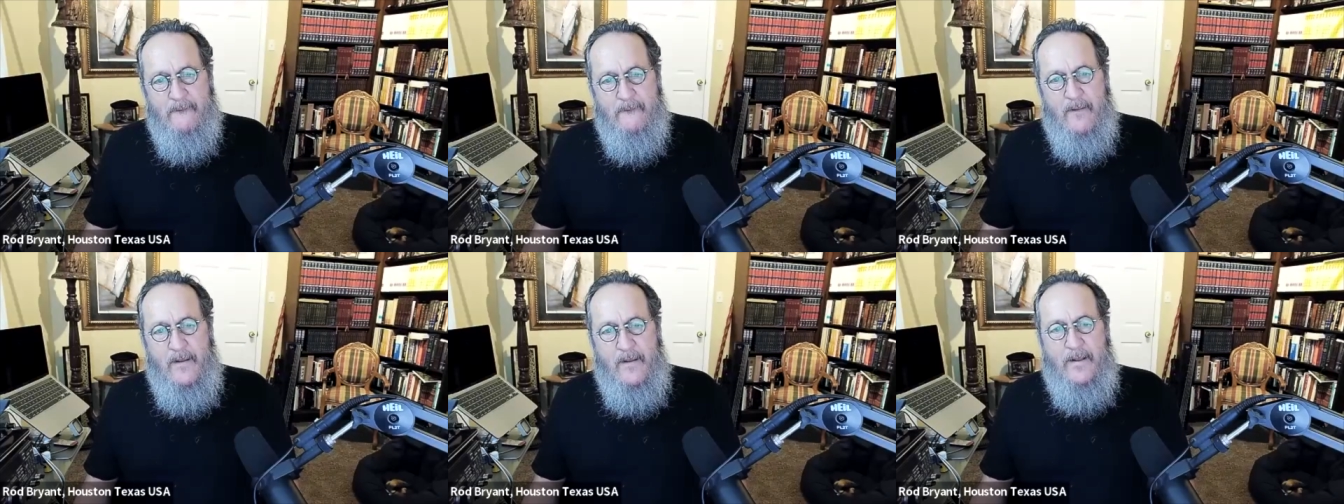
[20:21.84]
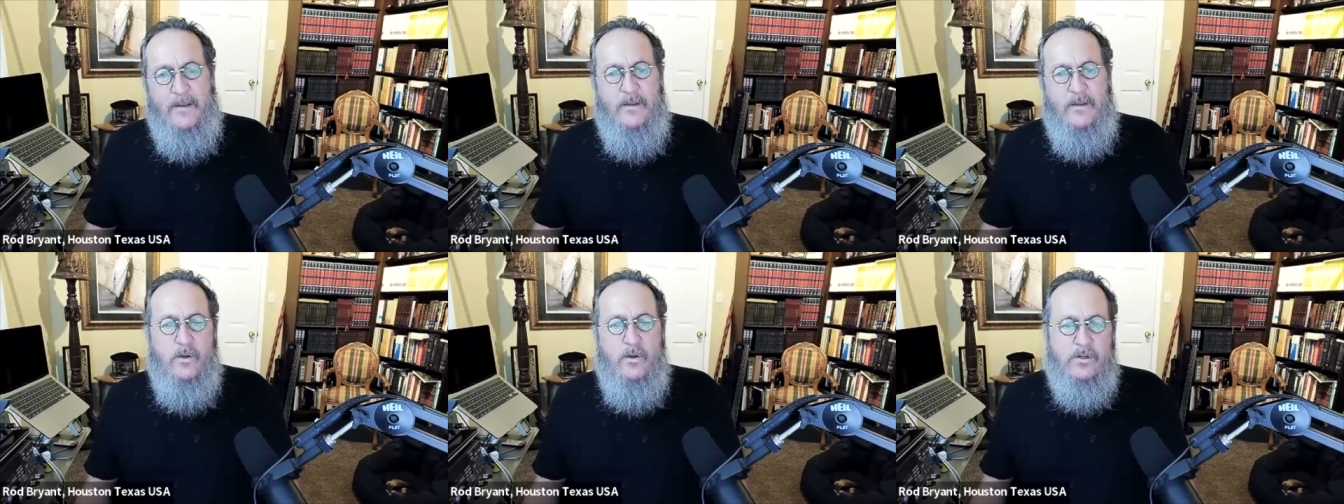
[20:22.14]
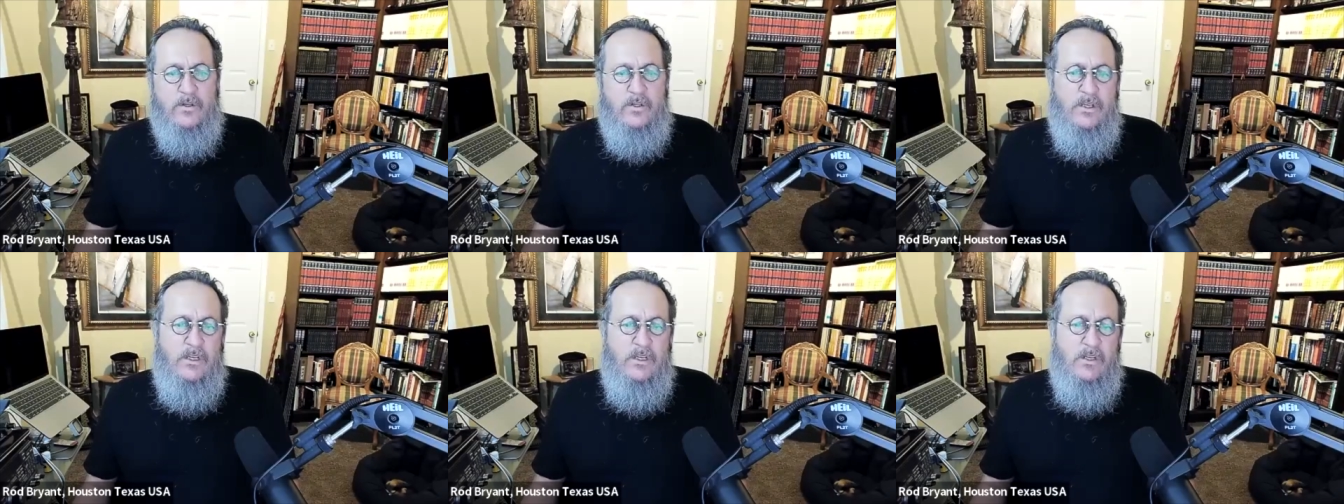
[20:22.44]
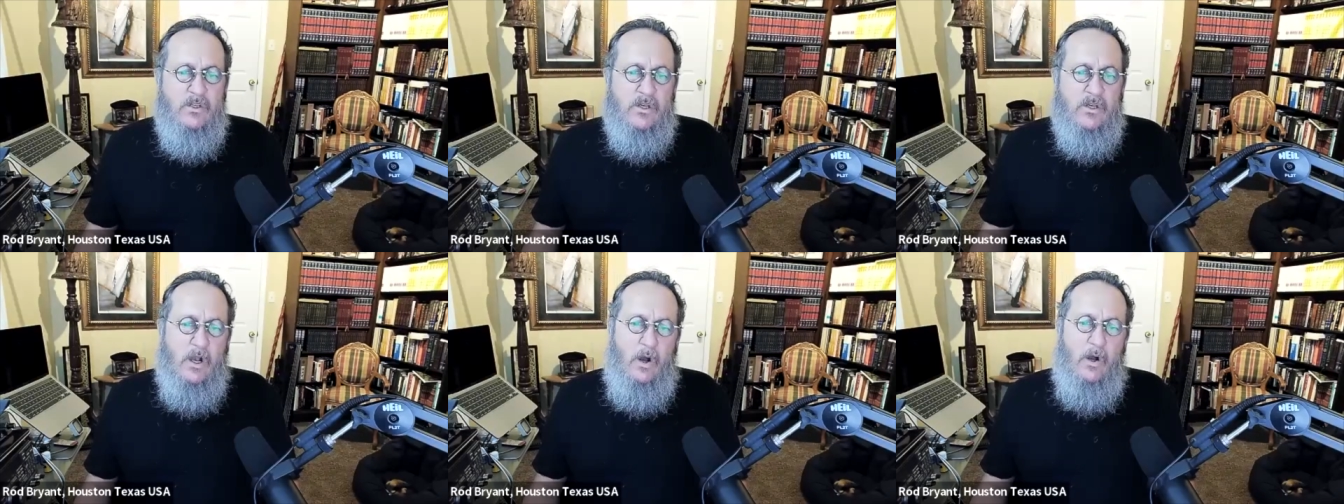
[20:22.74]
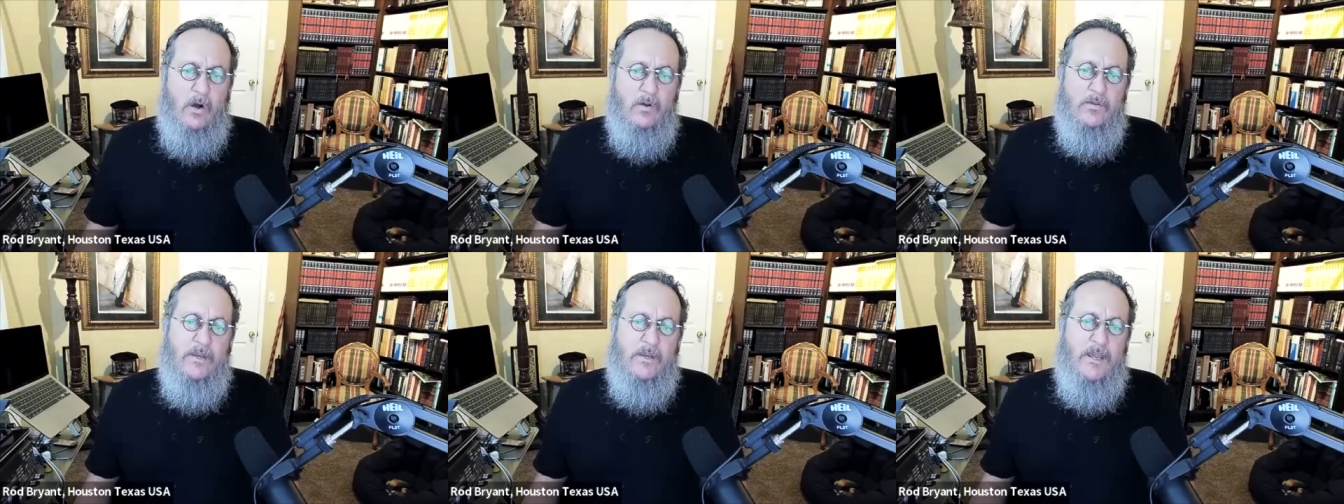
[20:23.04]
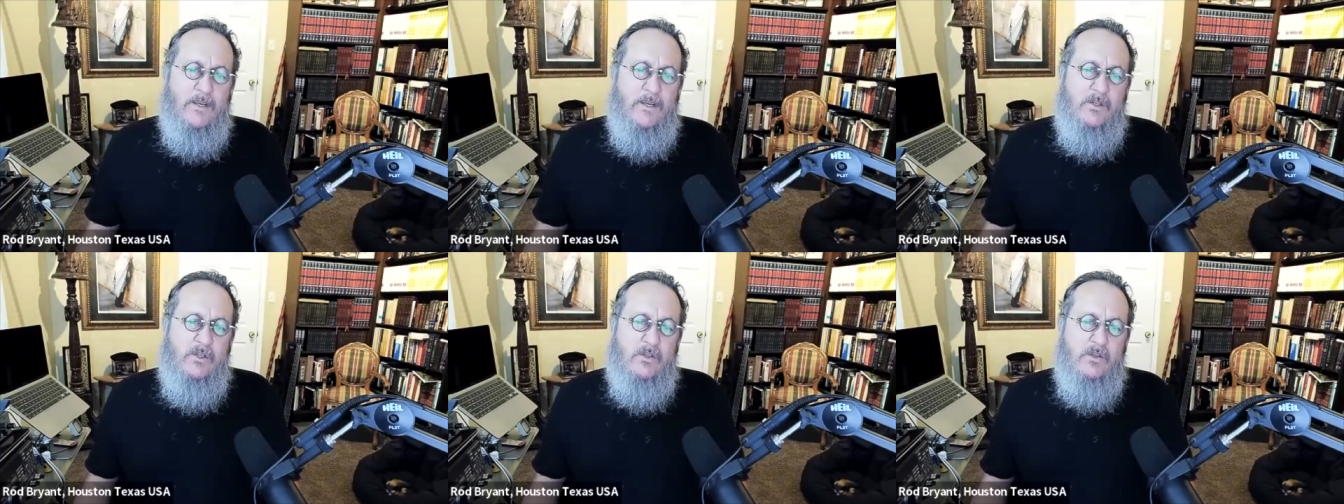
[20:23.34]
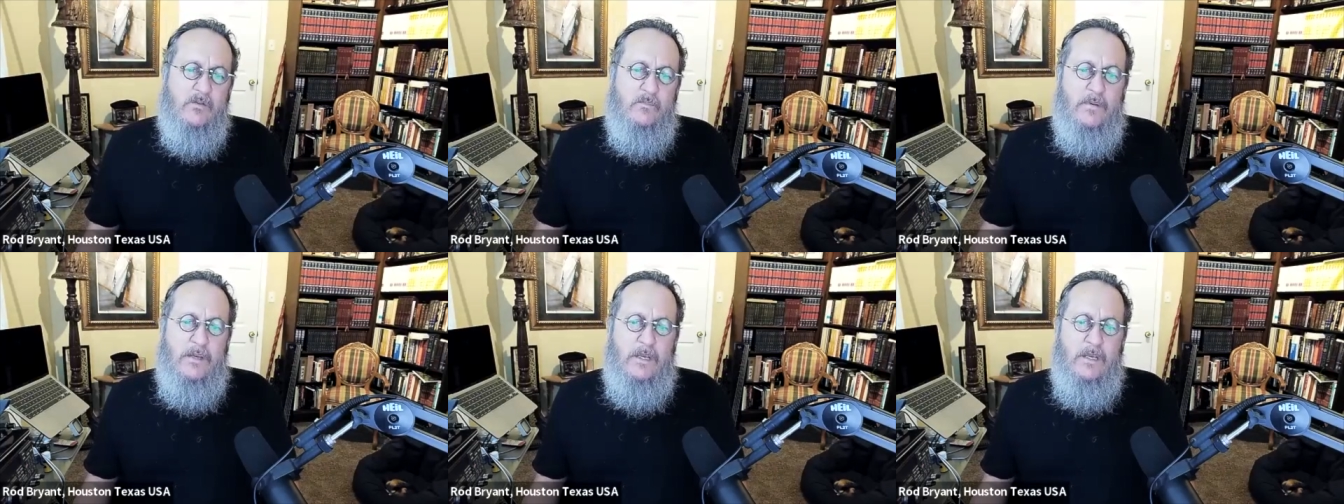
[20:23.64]
And in your seed shall all the
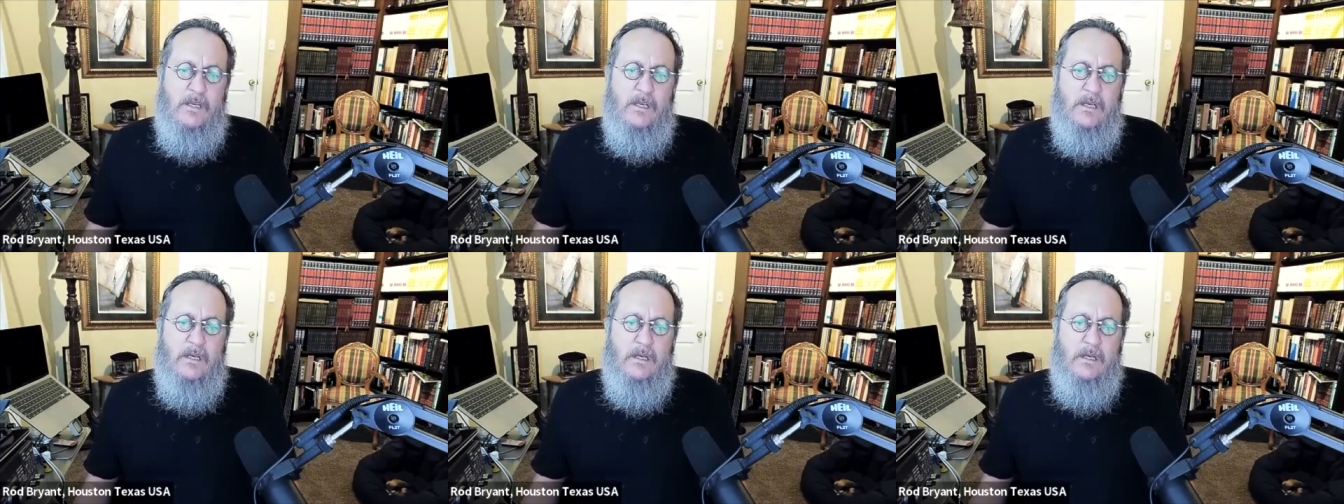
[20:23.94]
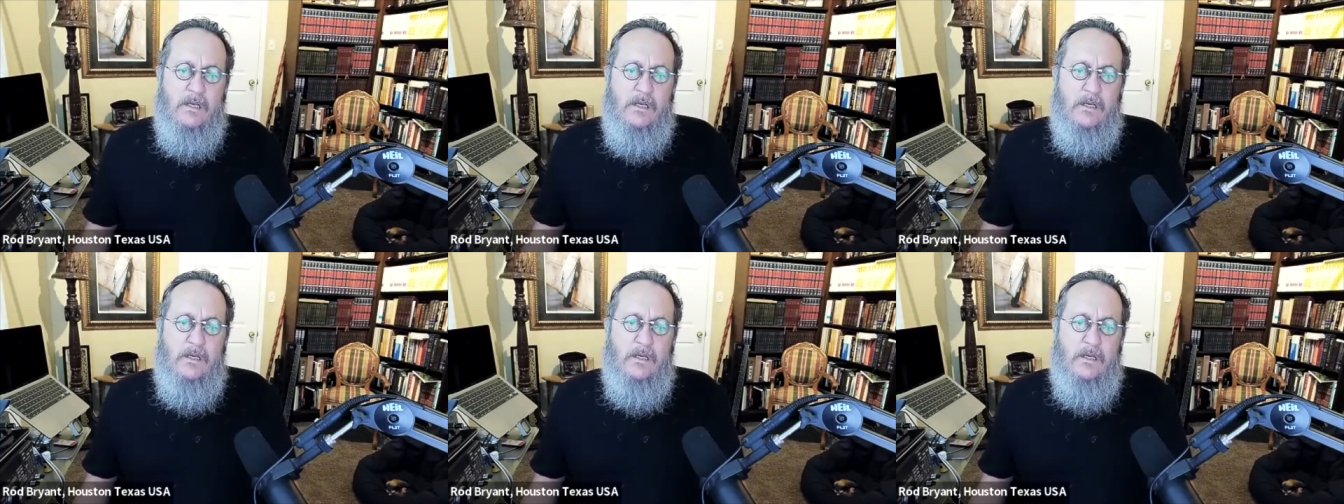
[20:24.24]
nations be,